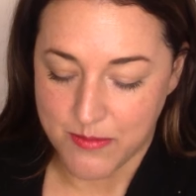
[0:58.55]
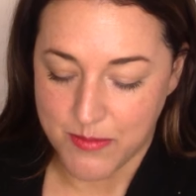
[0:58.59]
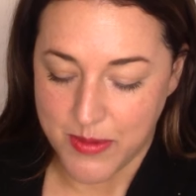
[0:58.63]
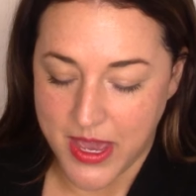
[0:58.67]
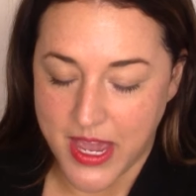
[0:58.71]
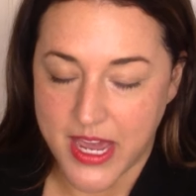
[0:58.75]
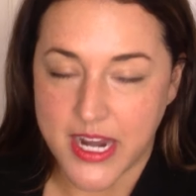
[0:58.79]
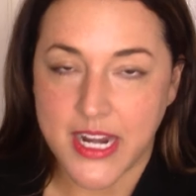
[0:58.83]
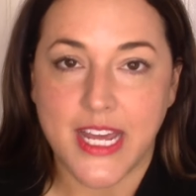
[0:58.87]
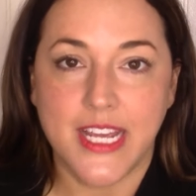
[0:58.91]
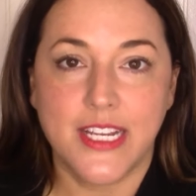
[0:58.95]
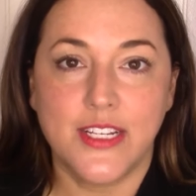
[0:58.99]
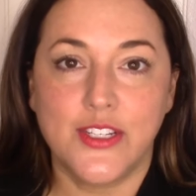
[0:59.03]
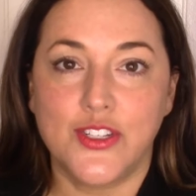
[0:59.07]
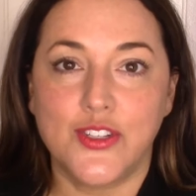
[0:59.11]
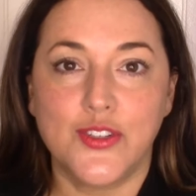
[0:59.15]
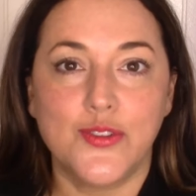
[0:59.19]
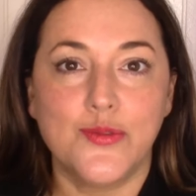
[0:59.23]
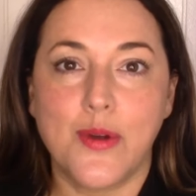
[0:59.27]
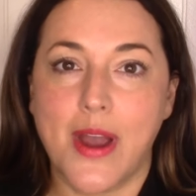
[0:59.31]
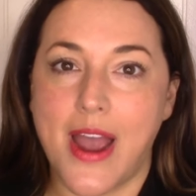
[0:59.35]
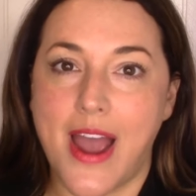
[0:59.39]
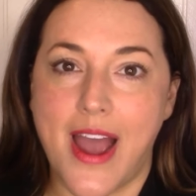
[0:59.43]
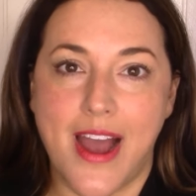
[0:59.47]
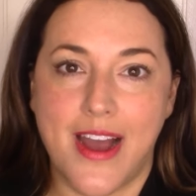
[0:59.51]
And I
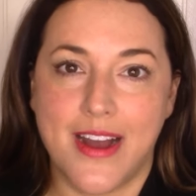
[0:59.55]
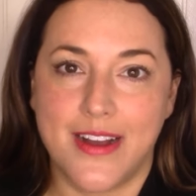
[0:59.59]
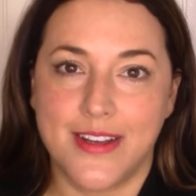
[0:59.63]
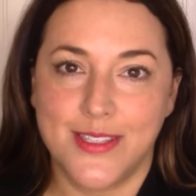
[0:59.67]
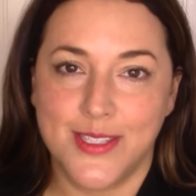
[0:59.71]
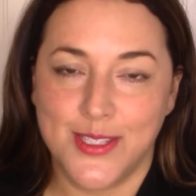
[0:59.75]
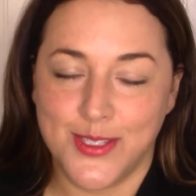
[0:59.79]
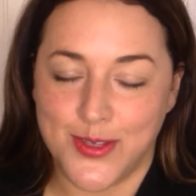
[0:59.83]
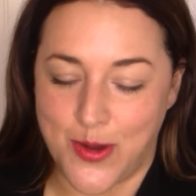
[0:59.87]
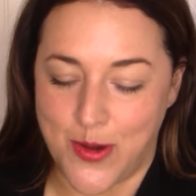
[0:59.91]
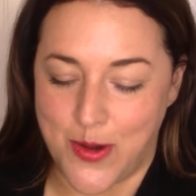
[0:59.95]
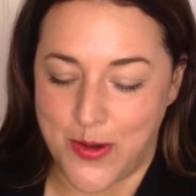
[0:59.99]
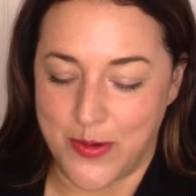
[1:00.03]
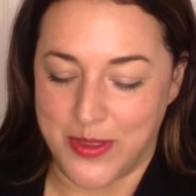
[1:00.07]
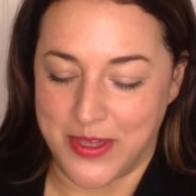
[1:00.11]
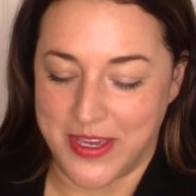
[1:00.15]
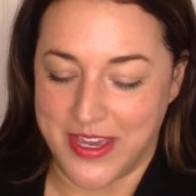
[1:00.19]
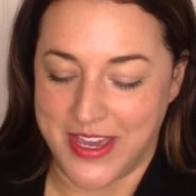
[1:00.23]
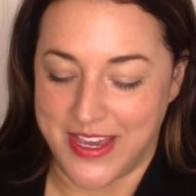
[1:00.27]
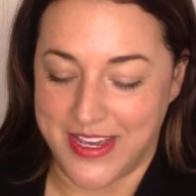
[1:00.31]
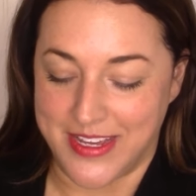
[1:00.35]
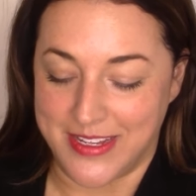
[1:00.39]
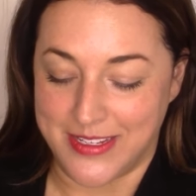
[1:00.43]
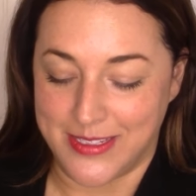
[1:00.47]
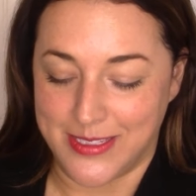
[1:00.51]
do ask all the
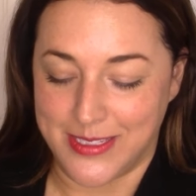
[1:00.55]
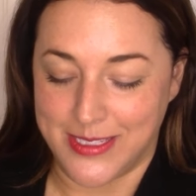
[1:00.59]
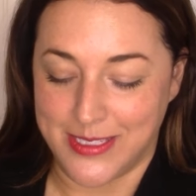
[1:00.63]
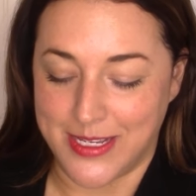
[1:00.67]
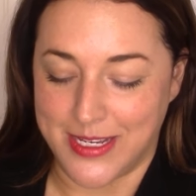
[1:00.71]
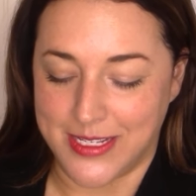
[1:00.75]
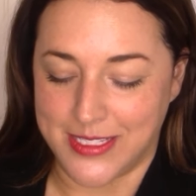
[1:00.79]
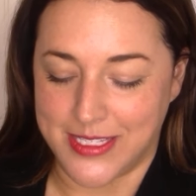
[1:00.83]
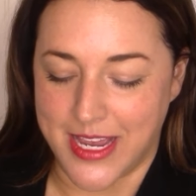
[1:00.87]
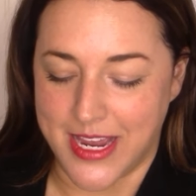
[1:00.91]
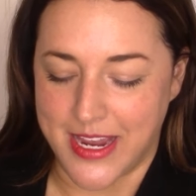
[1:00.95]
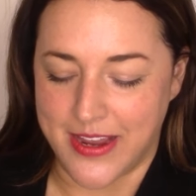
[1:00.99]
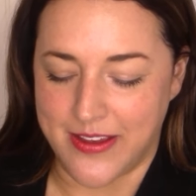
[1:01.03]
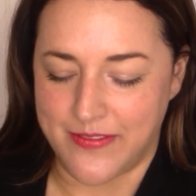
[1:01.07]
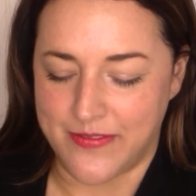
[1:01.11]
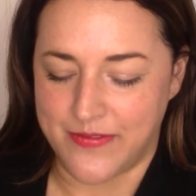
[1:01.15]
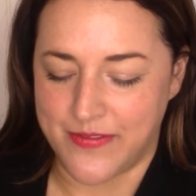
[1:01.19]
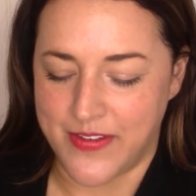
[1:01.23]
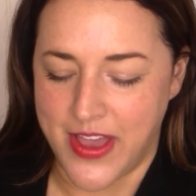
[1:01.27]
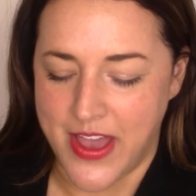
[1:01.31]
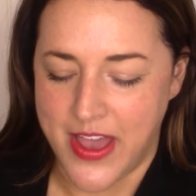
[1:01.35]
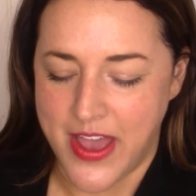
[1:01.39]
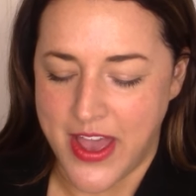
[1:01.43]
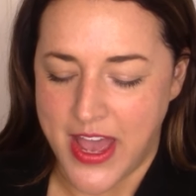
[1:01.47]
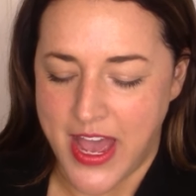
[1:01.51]
kids because I've
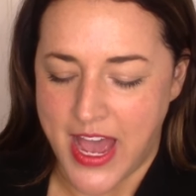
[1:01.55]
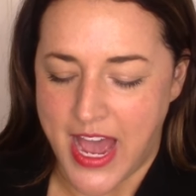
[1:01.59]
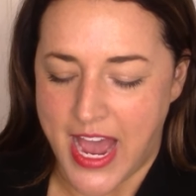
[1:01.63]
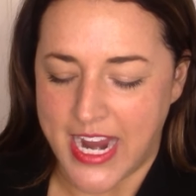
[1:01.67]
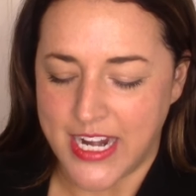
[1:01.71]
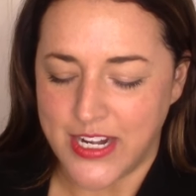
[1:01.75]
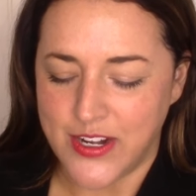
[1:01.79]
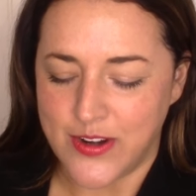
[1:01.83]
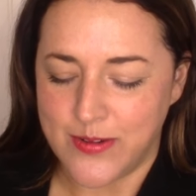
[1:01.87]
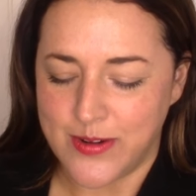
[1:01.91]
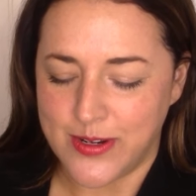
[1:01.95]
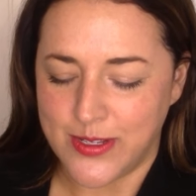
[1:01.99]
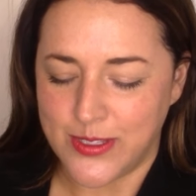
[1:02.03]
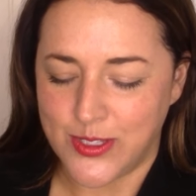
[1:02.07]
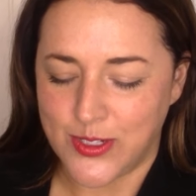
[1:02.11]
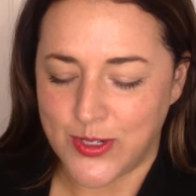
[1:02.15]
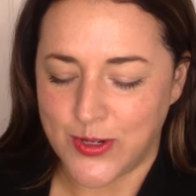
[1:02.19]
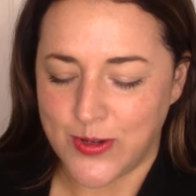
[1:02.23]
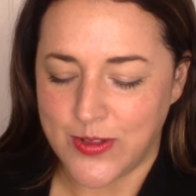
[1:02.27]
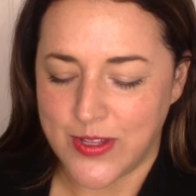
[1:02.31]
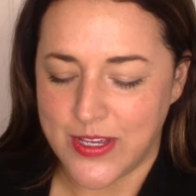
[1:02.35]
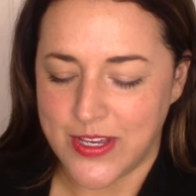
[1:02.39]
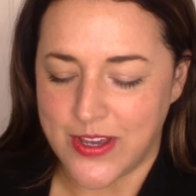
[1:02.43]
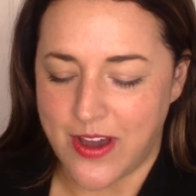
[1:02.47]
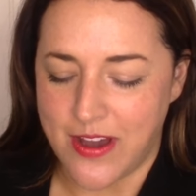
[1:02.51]
I noticed
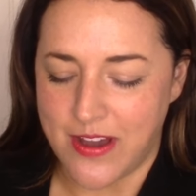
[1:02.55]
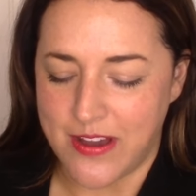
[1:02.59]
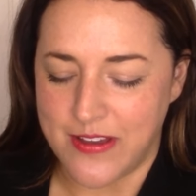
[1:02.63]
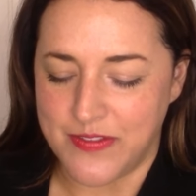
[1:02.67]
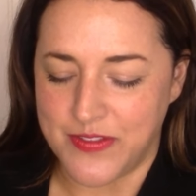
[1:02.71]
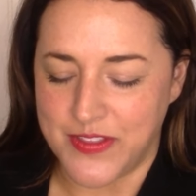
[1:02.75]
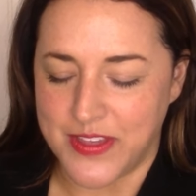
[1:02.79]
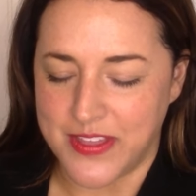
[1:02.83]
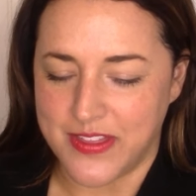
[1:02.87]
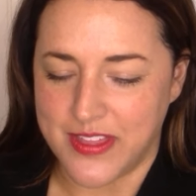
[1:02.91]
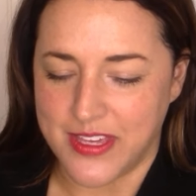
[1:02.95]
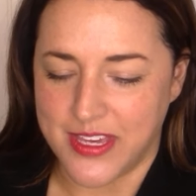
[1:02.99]
early on that the